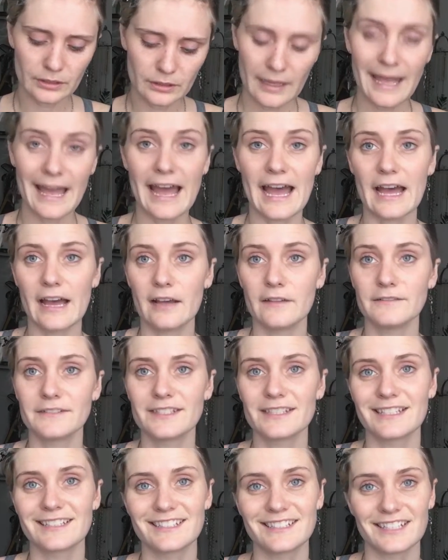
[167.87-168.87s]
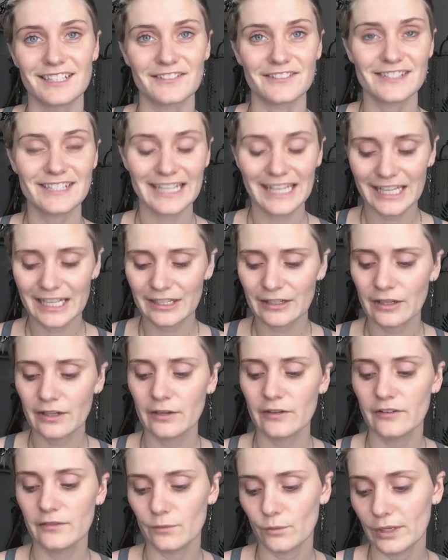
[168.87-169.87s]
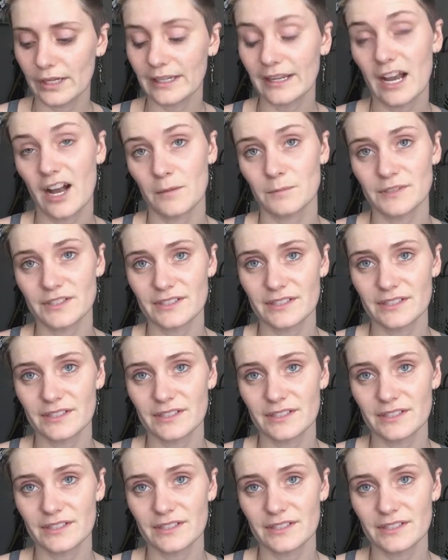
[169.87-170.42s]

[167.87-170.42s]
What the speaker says: have sensitive skin when it comes